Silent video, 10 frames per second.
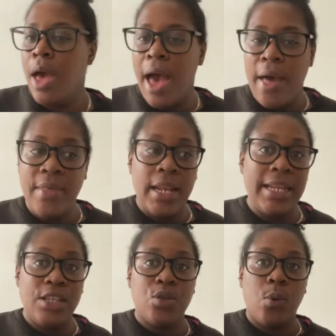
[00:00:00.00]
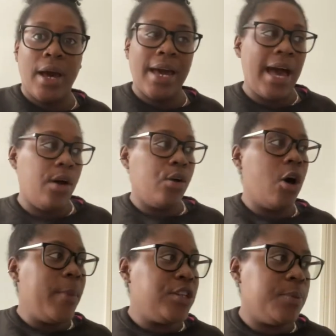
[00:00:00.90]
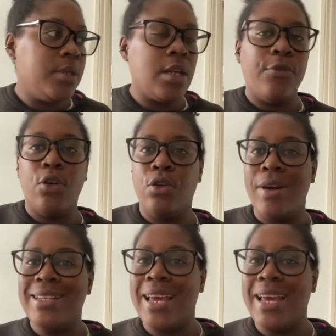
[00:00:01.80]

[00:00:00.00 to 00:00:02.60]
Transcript: And then I need to work out. Got my gym stuff on already.